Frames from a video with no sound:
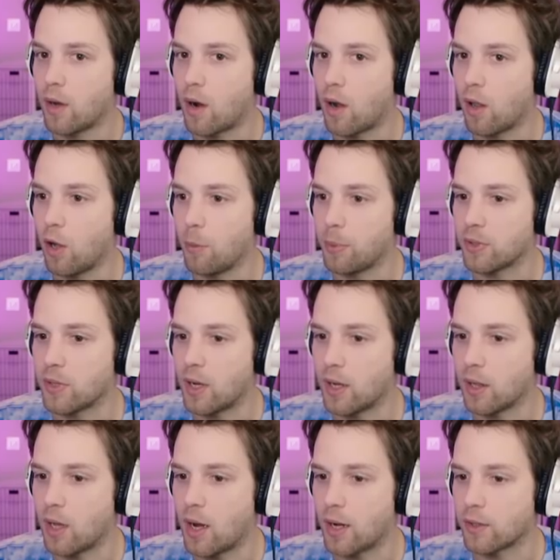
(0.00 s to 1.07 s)
All hope is not
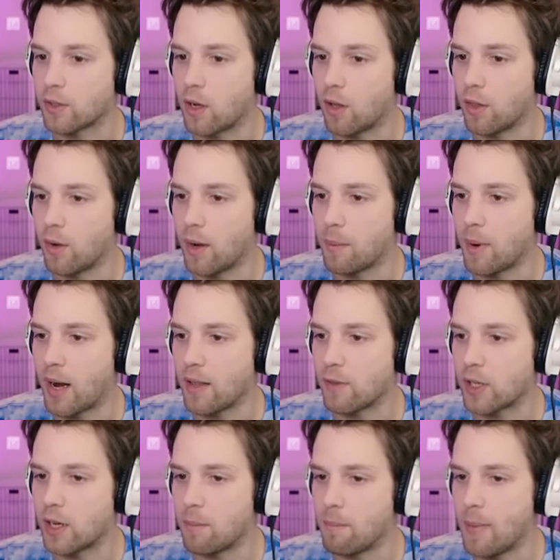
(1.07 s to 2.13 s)
lost, although I'm not
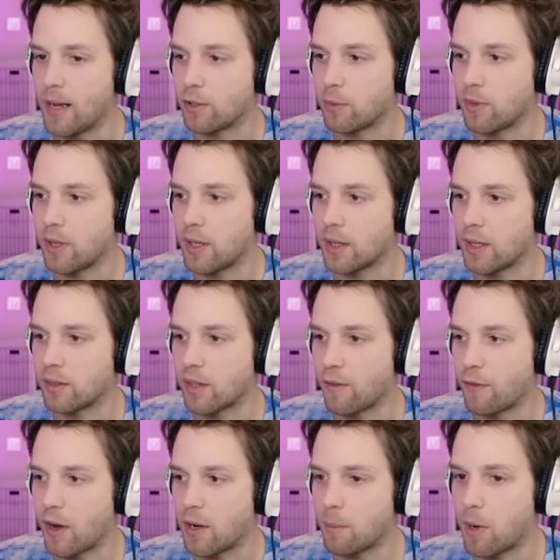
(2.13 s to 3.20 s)
even going to mess with it unless I
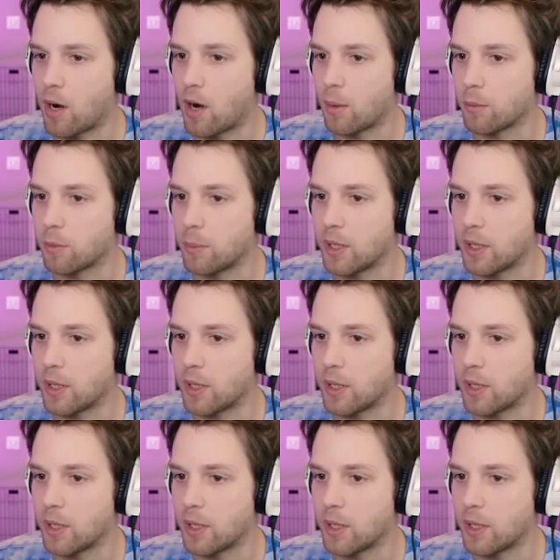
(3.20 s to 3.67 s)
find bombs,